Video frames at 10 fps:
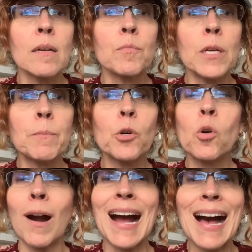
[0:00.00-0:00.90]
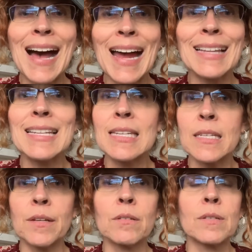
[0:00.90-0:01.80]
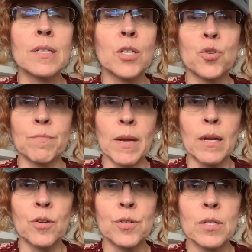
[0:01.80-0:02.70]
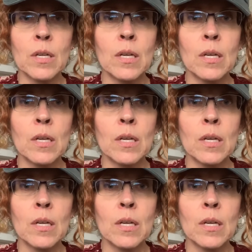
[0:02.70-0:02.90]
people who are highly skilled decision makers,